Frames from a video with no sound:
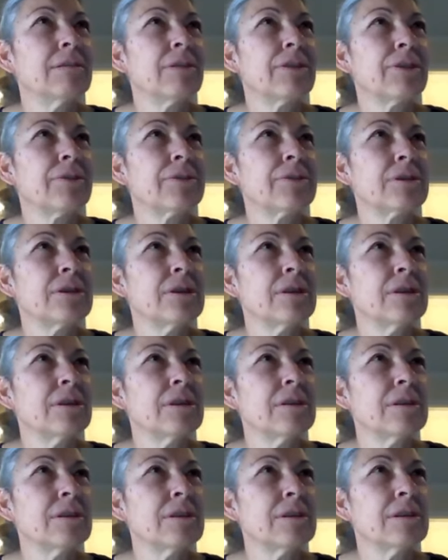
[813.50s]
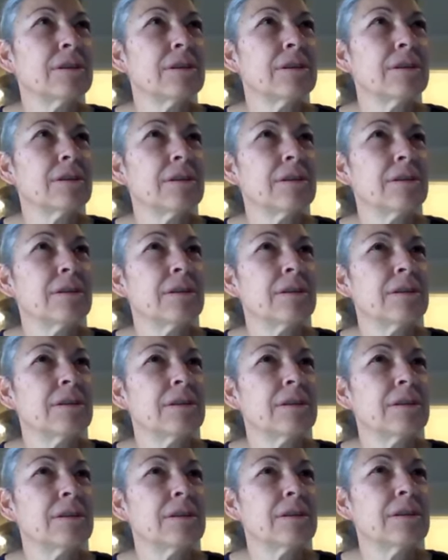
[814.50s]
13,
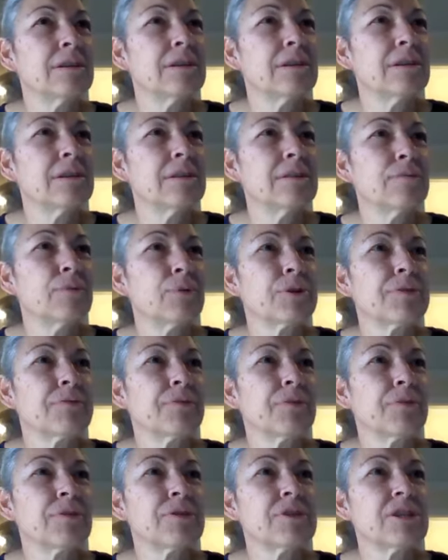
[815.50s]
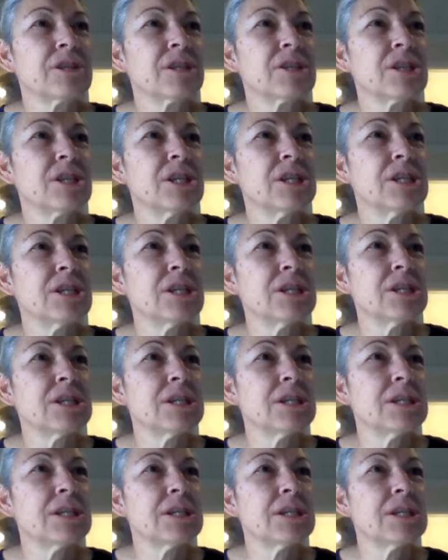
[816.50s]
14, 15, 16.
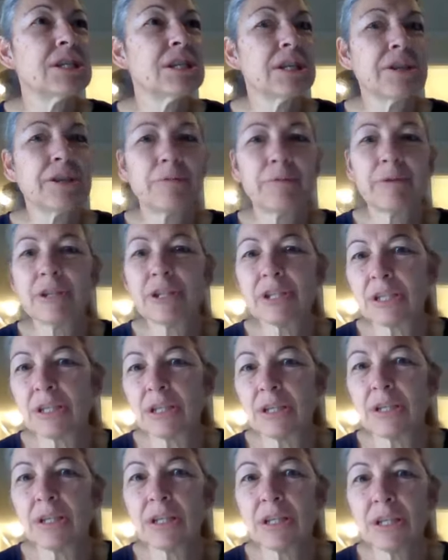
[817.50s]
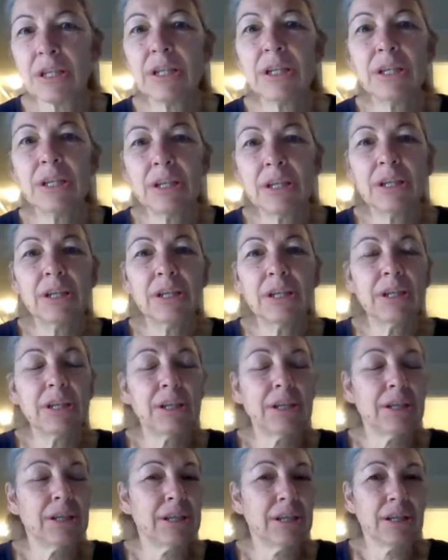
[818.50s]
I think we had 16.
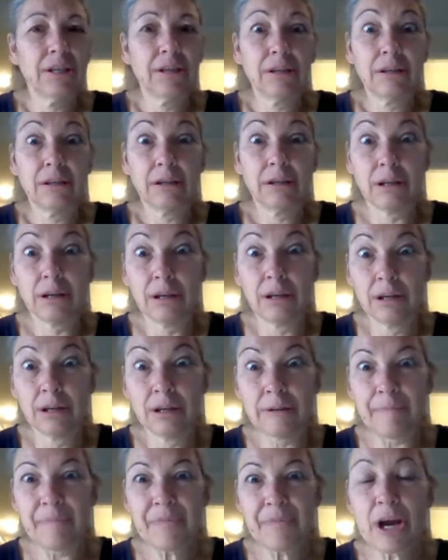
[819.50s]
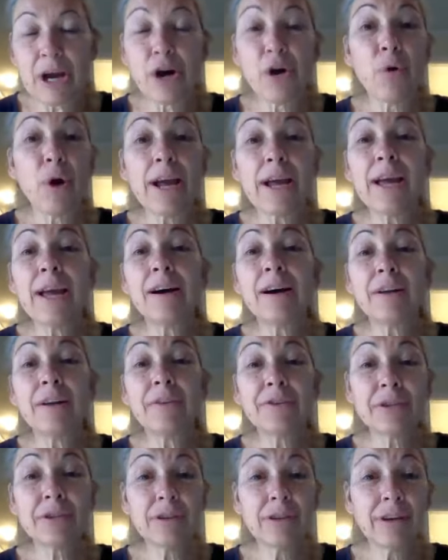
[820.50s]
Oh,
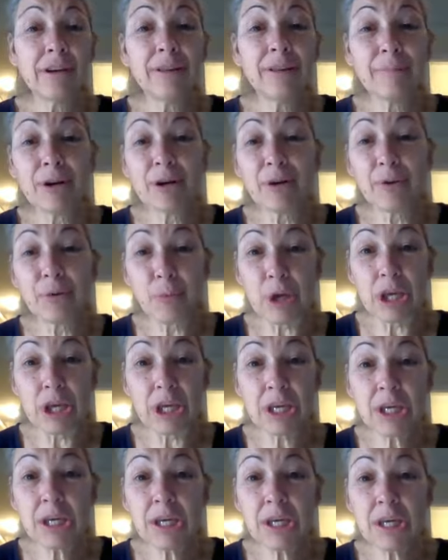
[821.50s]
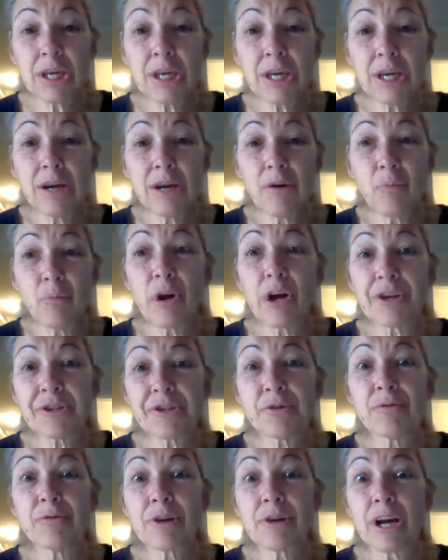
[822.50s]
and in the middle of the week, we
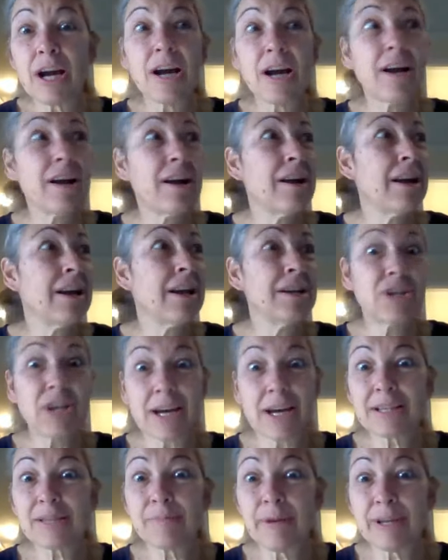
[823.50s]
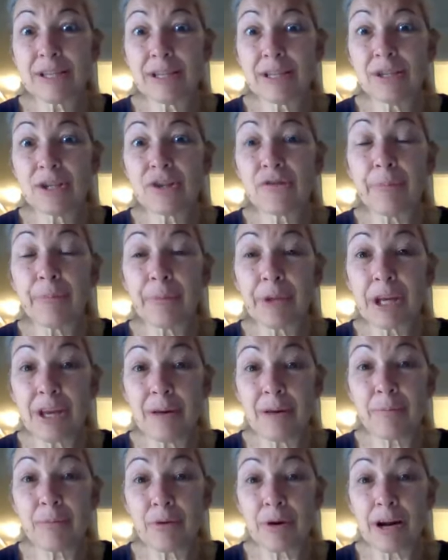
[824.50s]
also got a text message from the
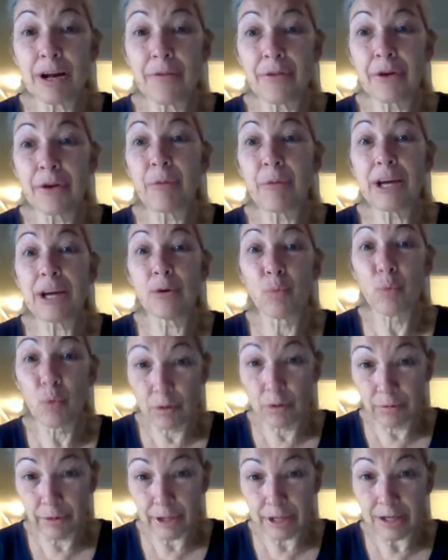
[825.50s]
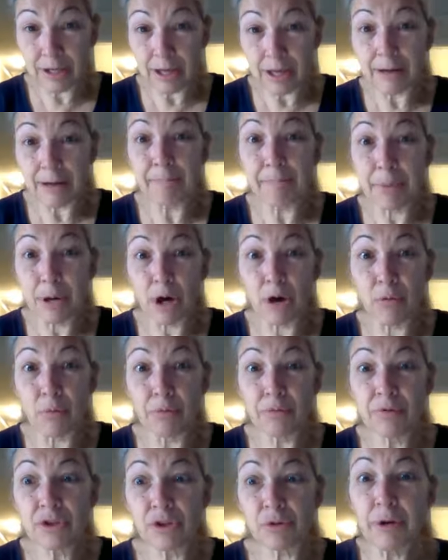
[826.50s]
campground that we had a water leak at
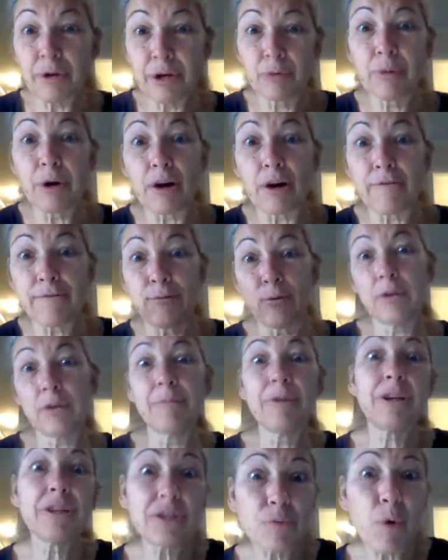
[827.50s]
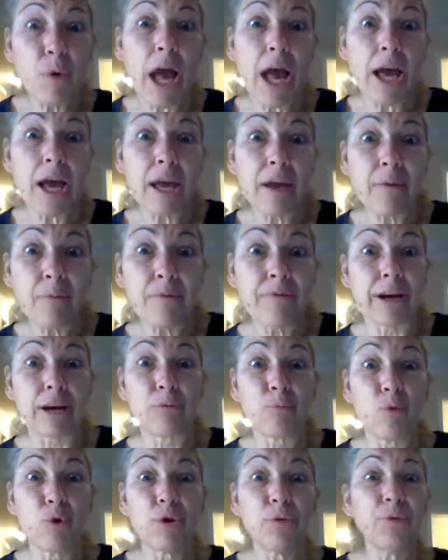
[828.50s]
Bow. So here we are 40 minutes away. We've got a
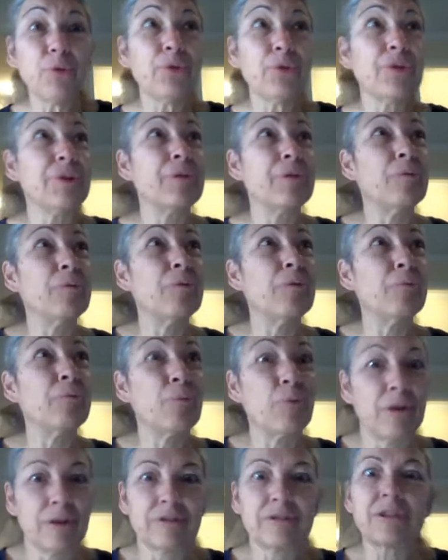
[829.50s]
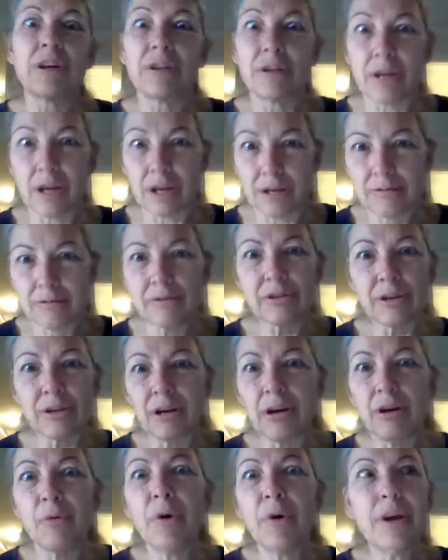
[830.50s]
water Sunday.
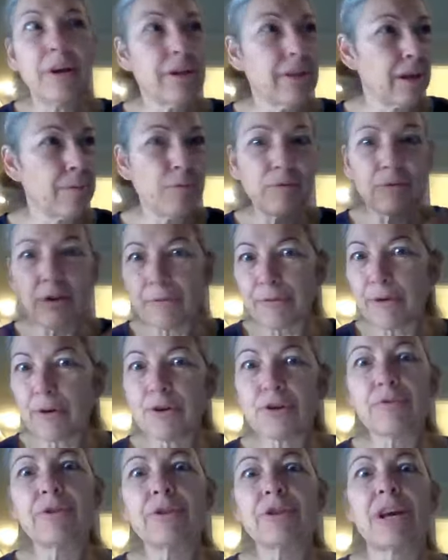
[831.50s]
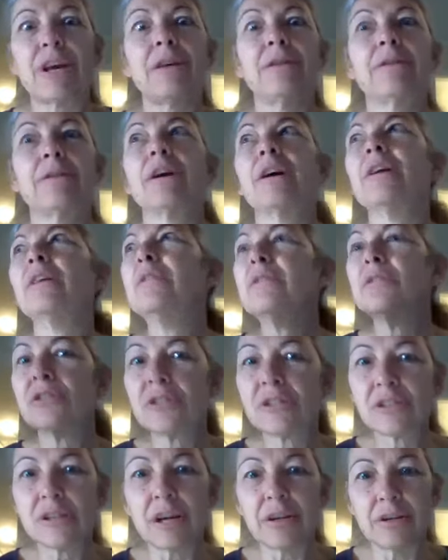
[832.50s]
So they moved our furniture in Saturday,
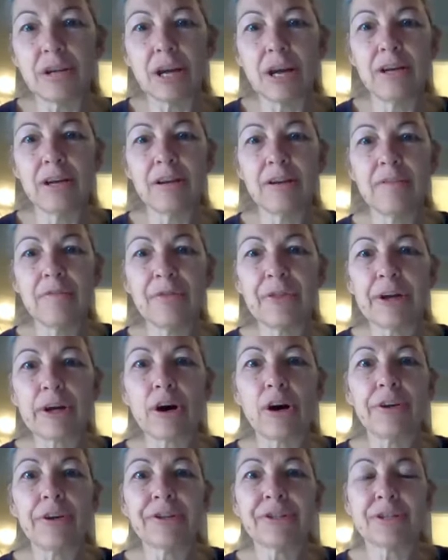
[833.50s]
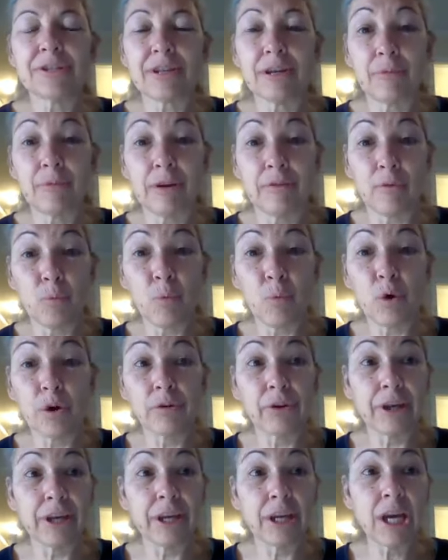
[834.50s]
Sunday. They call us and say we have a water
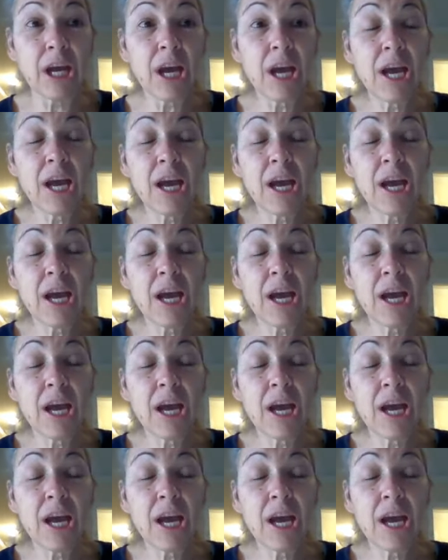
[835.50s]
leak.